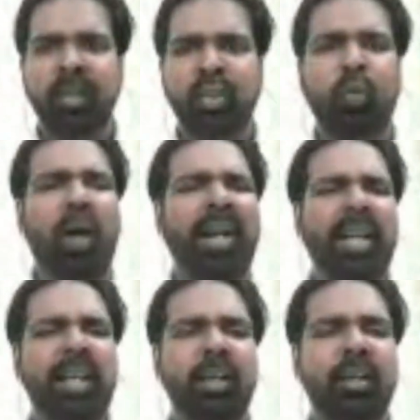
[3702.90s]
So
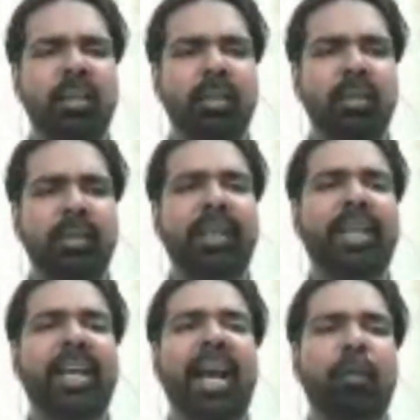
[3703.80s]
why did
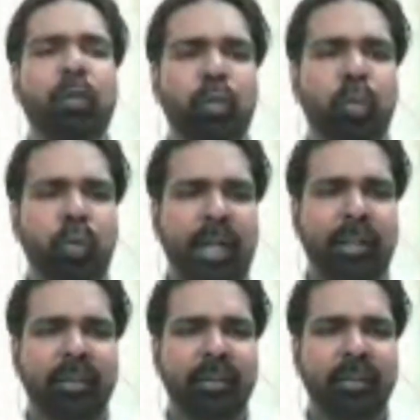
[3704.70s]
he have to do that?